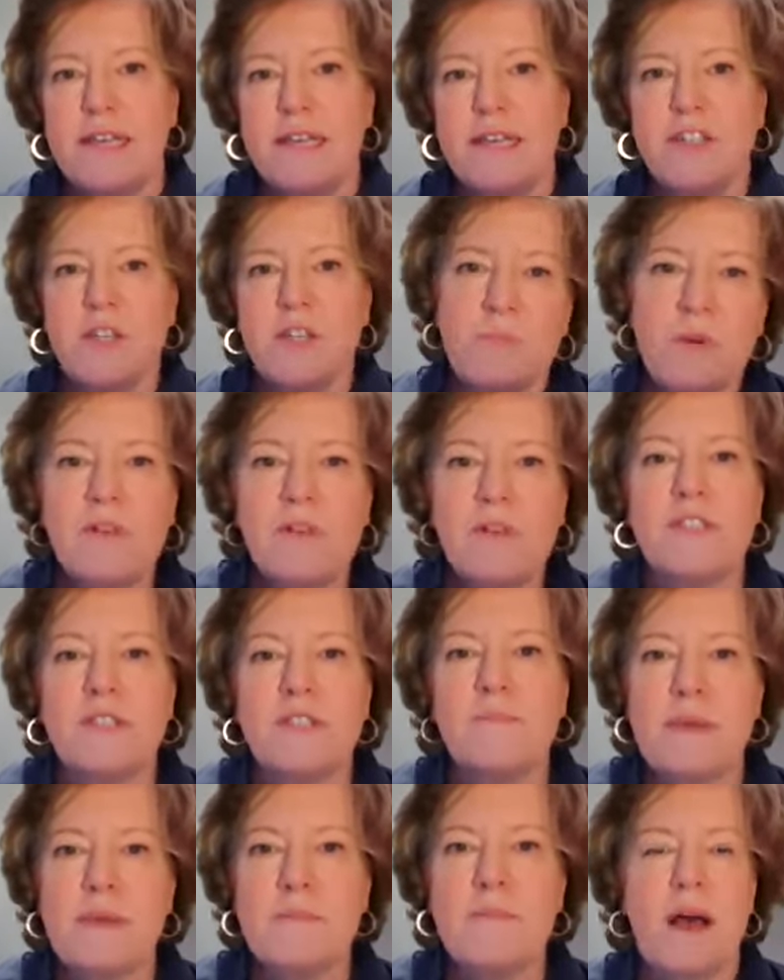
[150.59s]
She
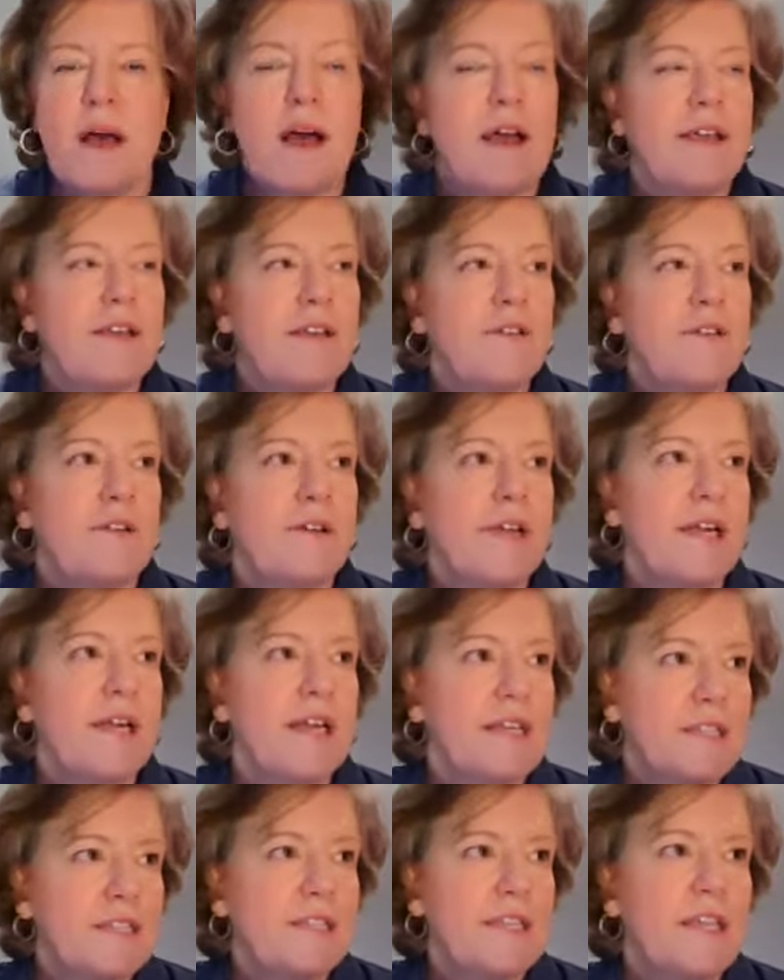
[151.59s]
pulls me behind her, and
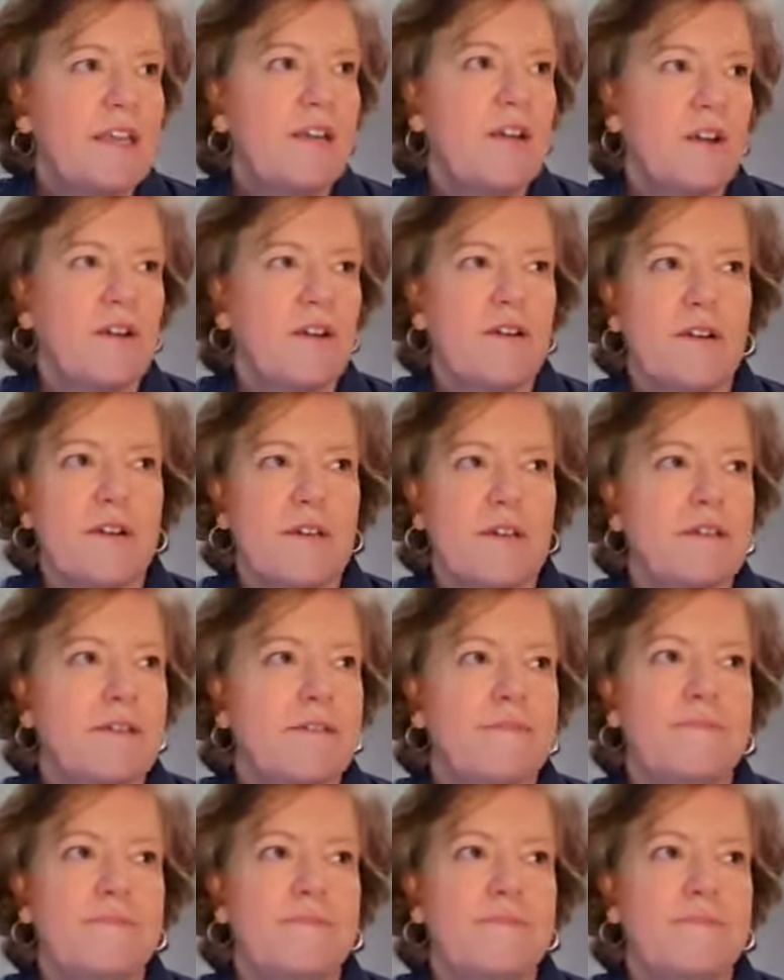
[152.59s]
I see her